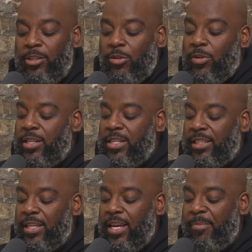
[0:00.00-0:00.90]
been doing
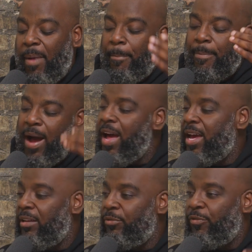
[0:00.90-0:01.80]
this in my
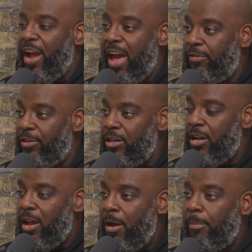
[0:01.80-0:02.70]
mind forever,
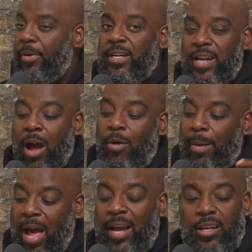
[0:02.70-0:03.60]
mm-hmm. but now
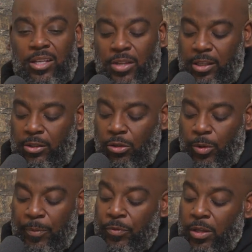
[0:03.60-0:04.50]
I, I, get a chance to
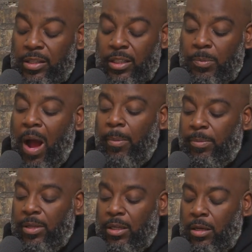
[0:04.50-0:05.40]
do it. This is
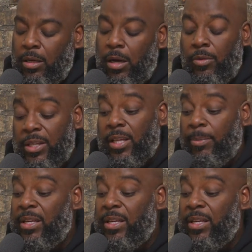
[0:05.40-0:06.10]
probably no, this I